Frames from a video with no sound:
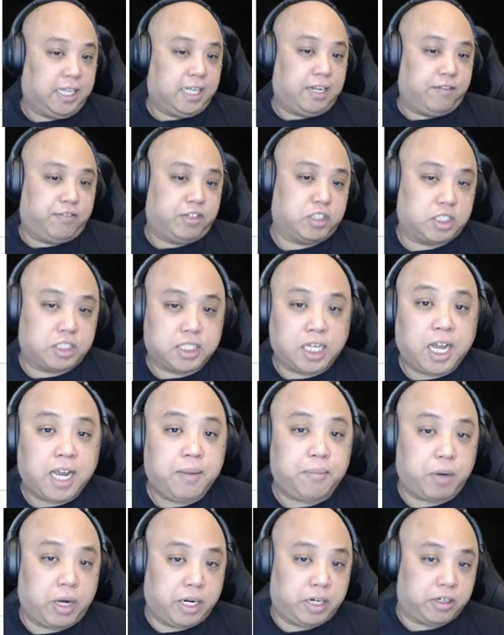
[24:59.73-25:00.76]
if there's a
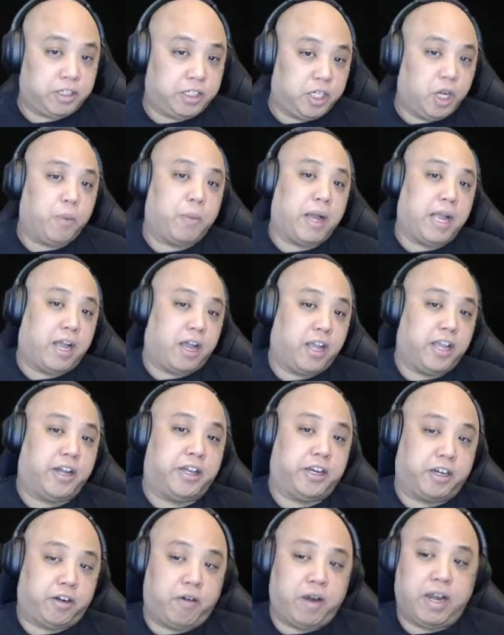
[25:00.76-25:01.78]
tiebreaker, you go by
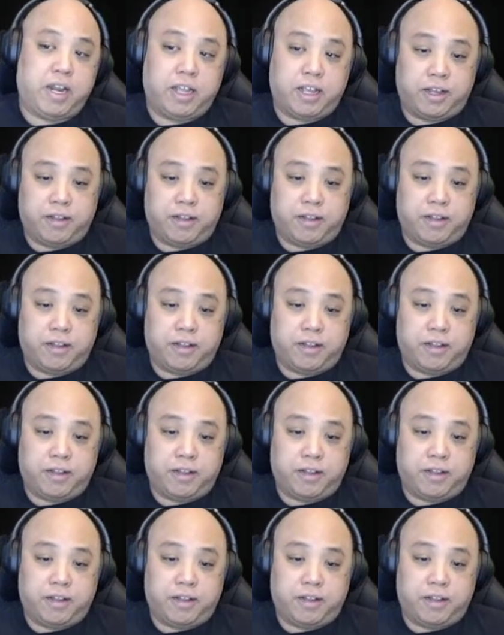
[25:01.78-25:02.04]
ionic radii.